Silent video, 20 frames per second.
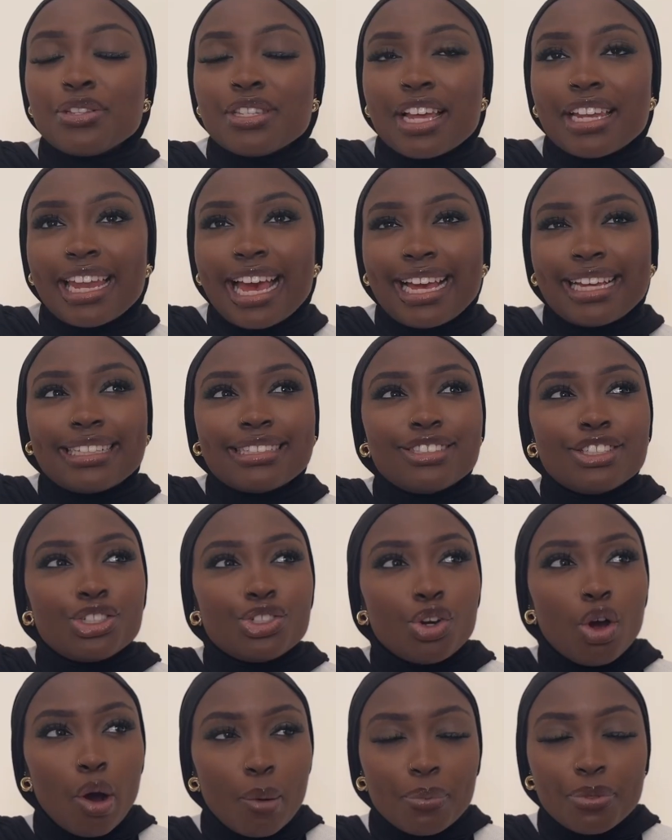are like the
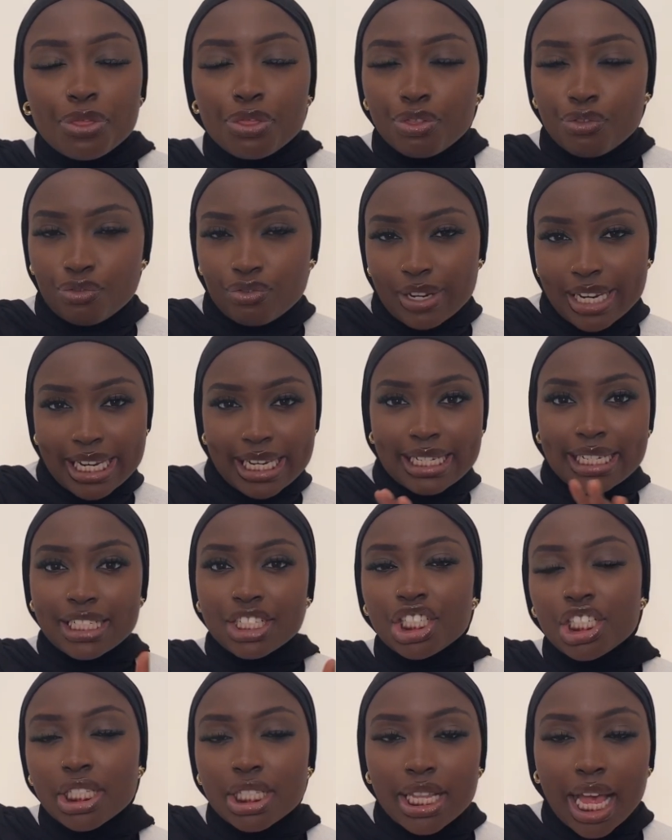top 3
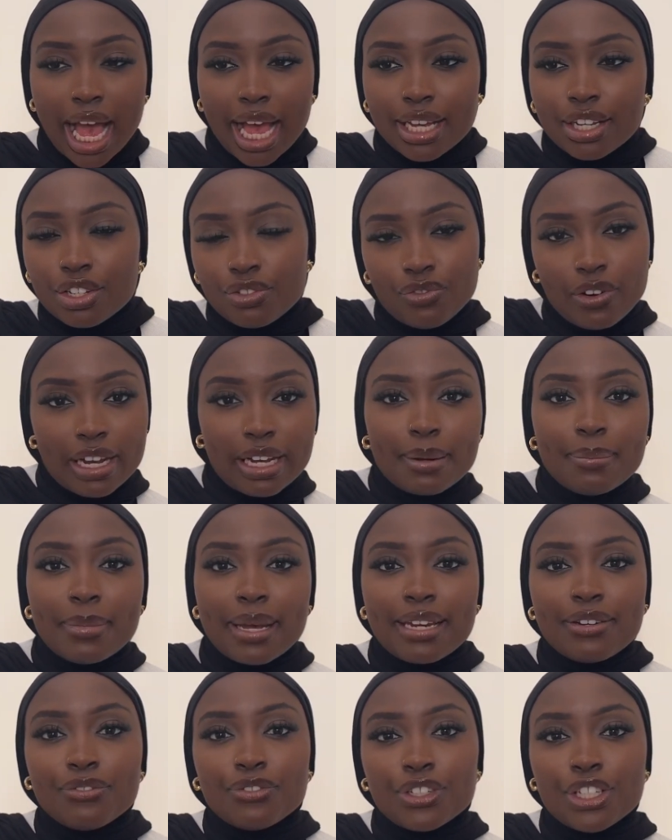dishes that I could
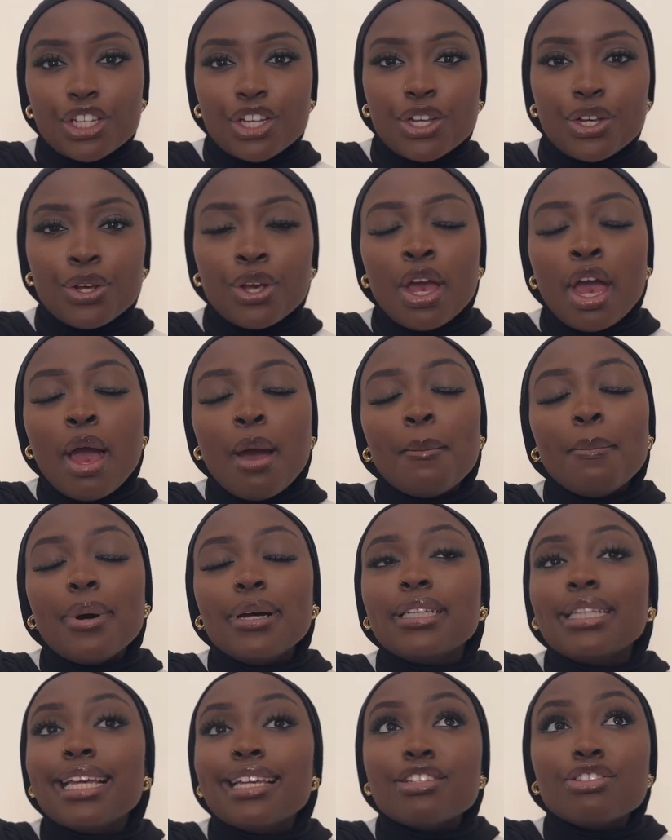recommend for you, but
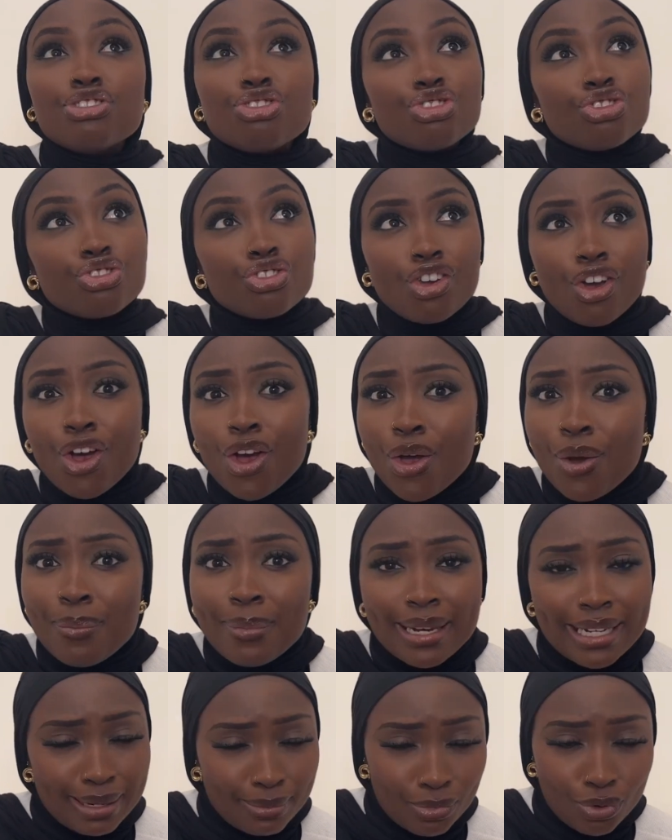there's so
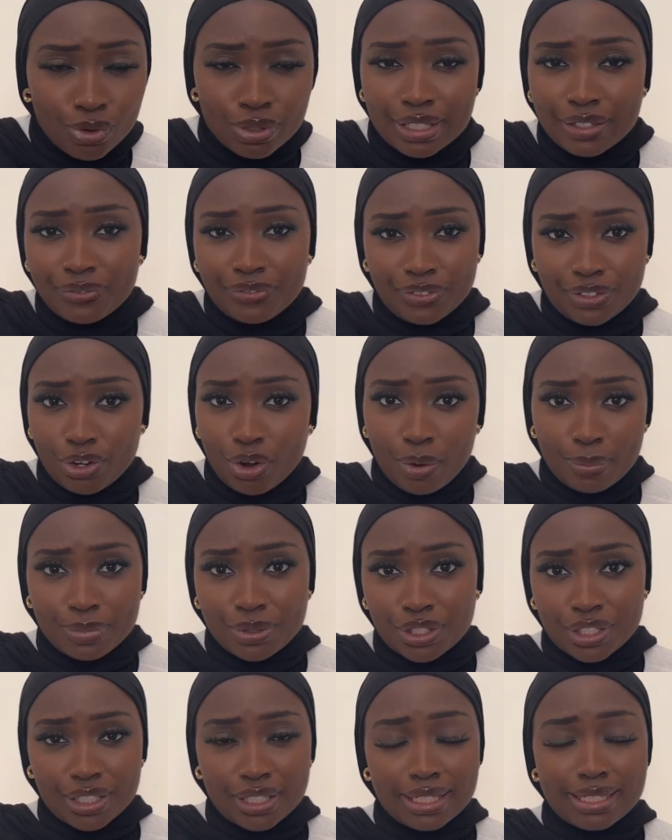many more different
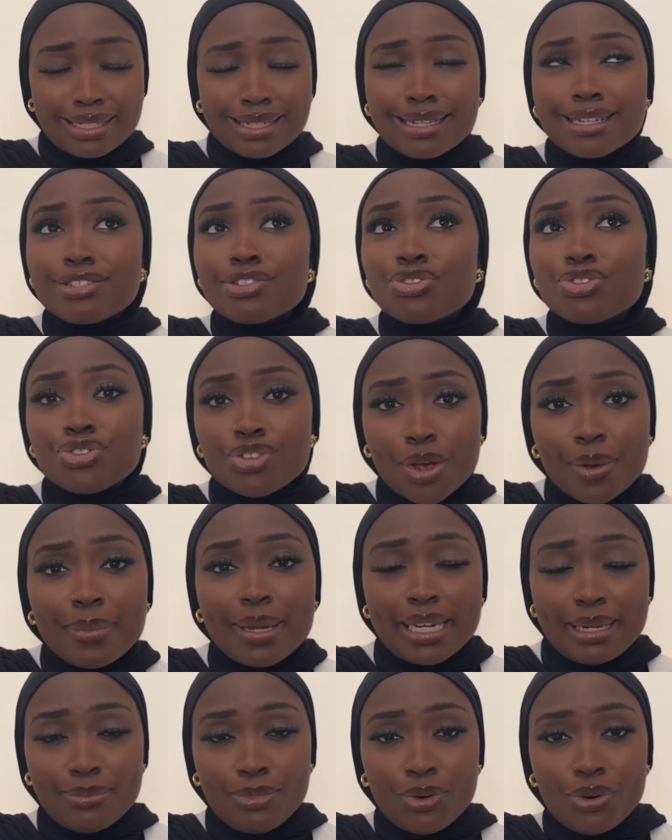options, so
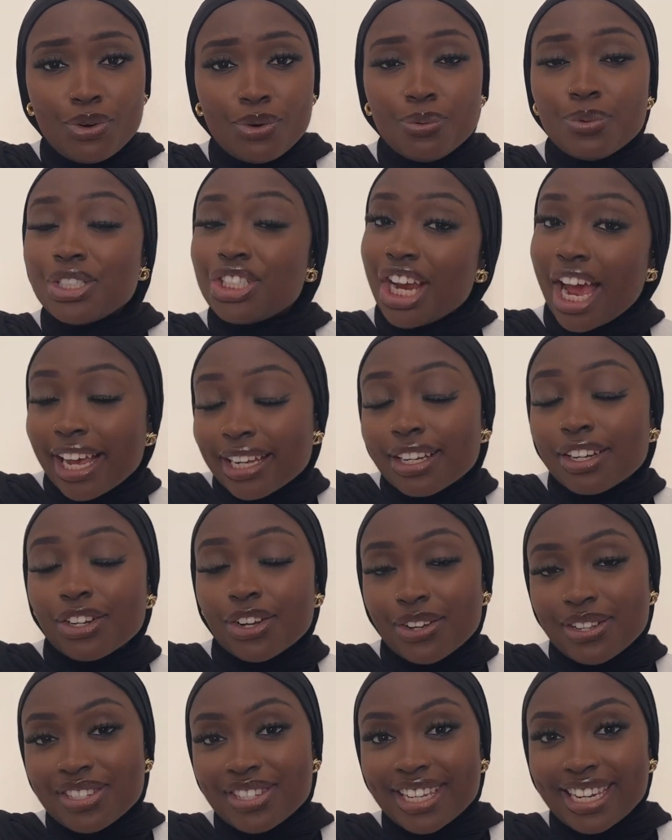many more, which I can go into